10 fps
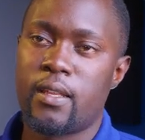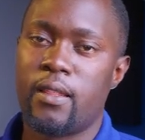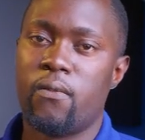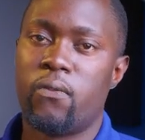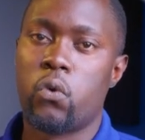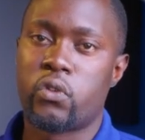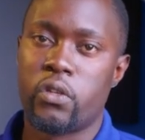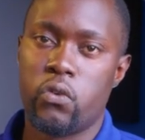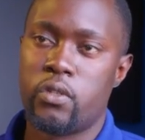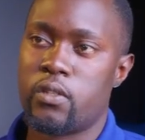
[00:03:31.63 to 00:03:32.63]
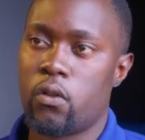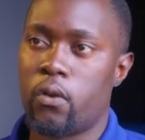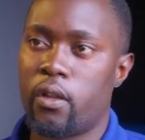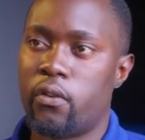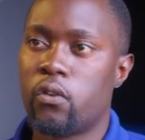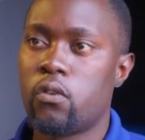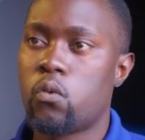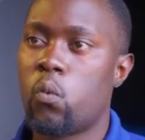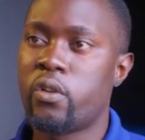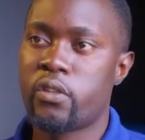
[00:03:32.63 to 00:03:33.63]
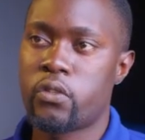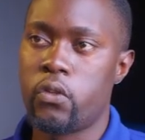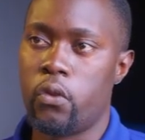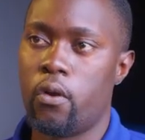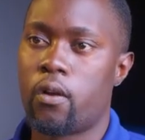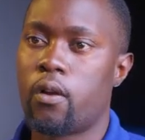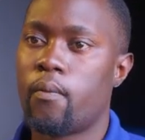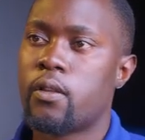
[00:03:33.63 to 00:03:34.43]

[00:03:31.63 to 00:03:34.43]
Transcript: in the Vultr New Jersey location, which is New York.